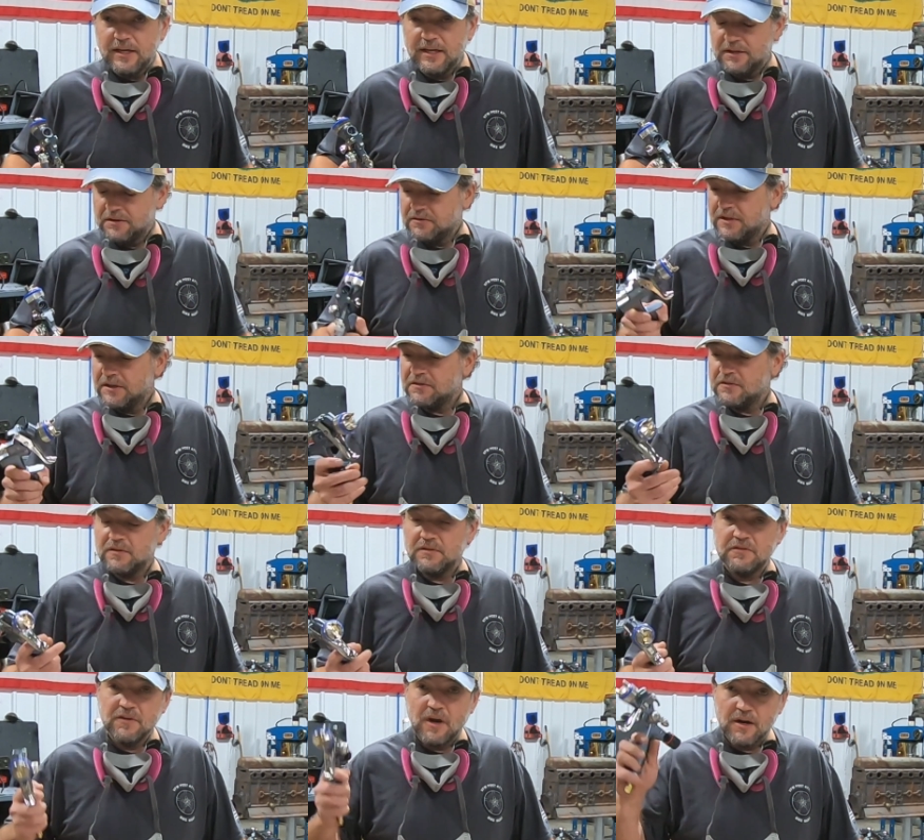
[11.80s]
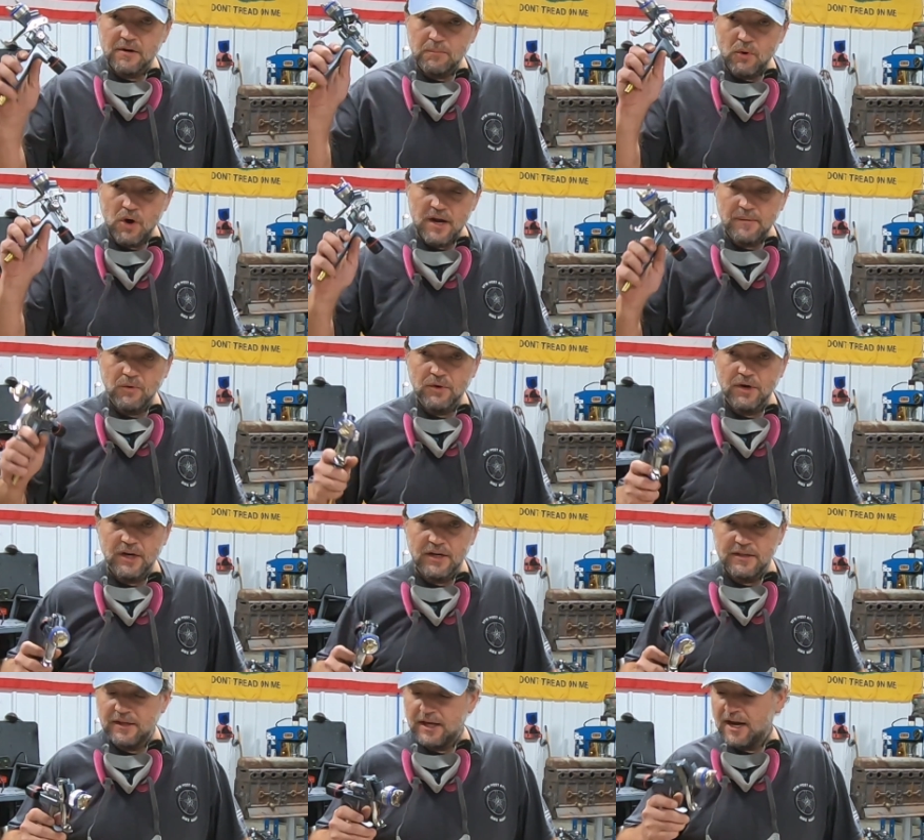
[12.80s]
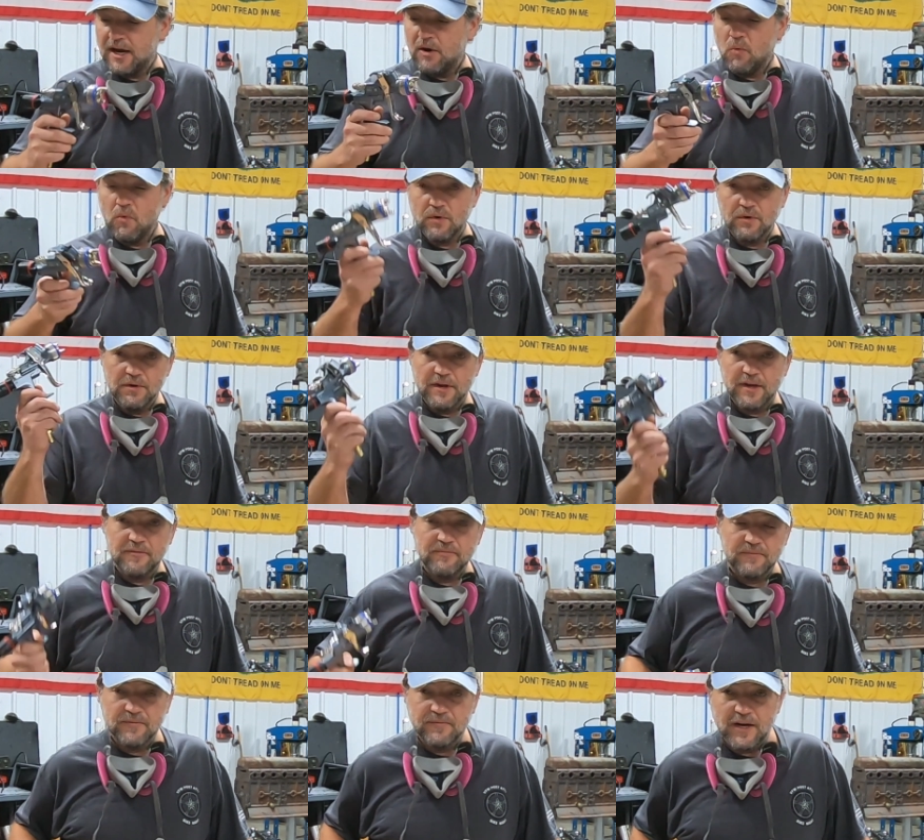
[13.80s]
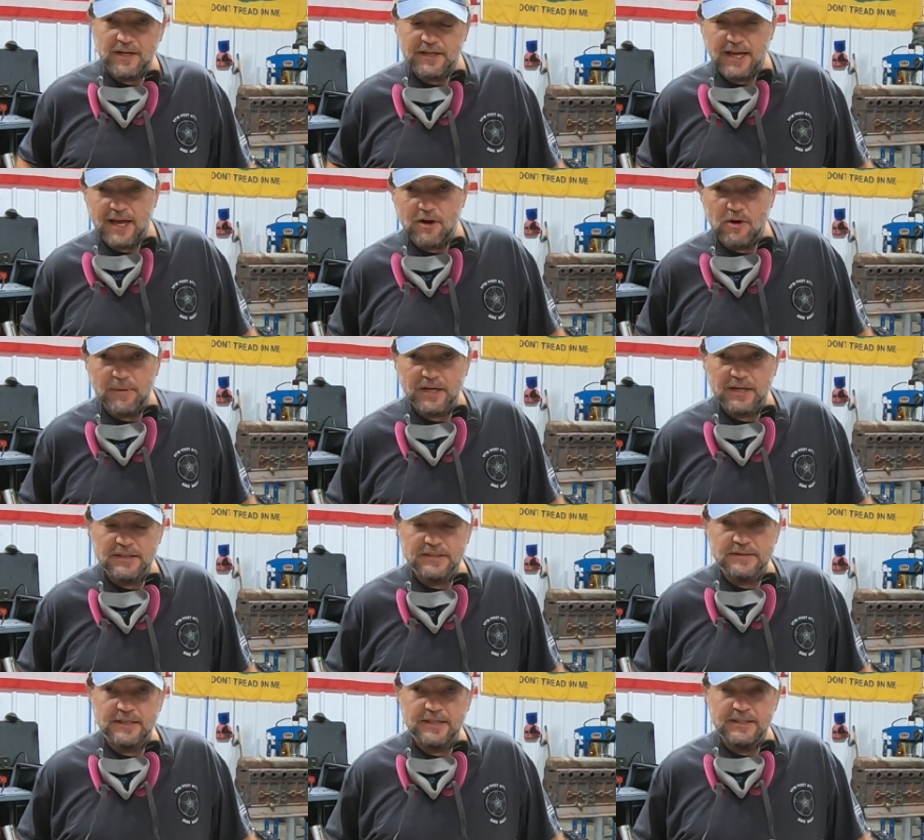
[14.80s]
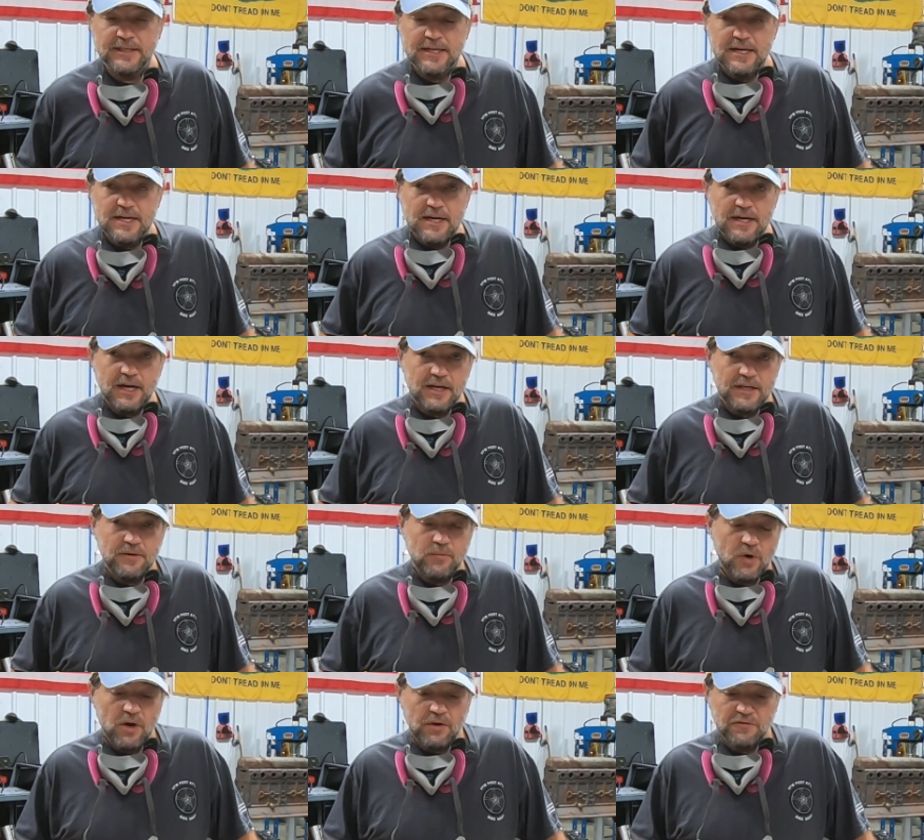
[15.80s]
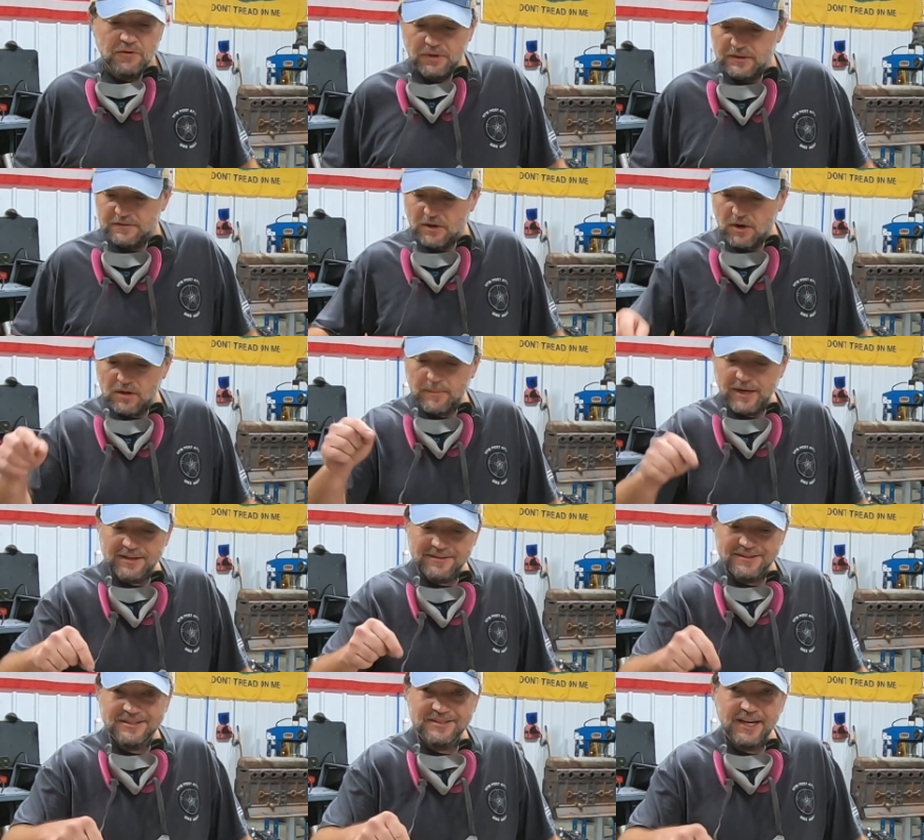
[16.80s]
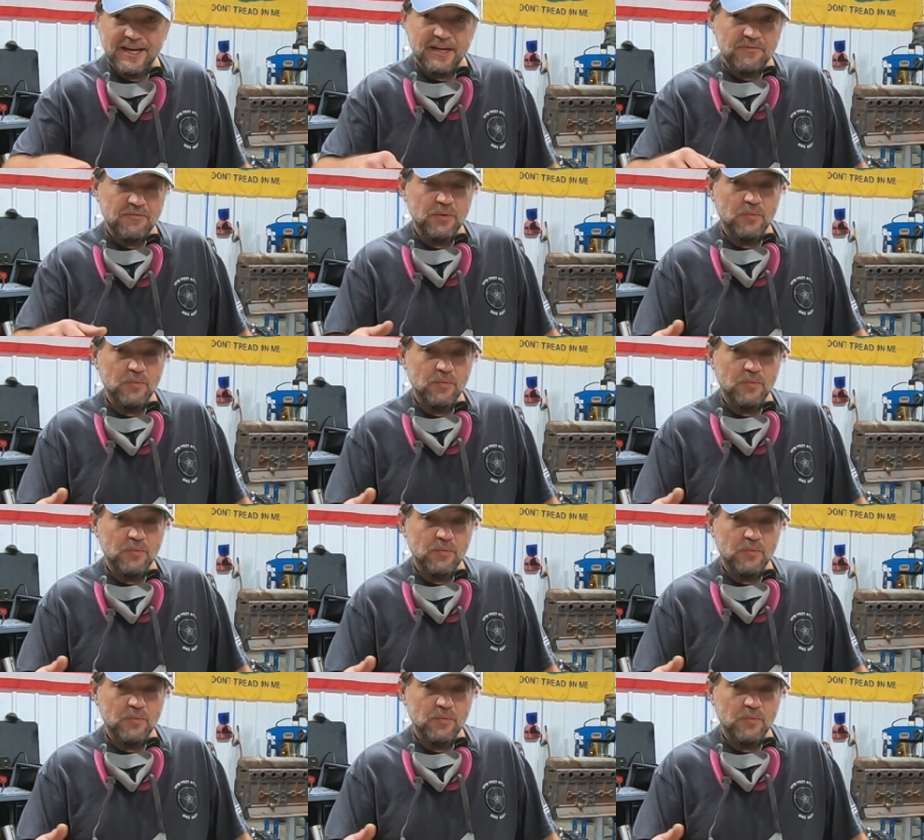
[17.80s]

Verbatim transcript: is this SATA primer gun that I ordered. I finally got all my guns in. Uh, then we're also going to talk about this tank. If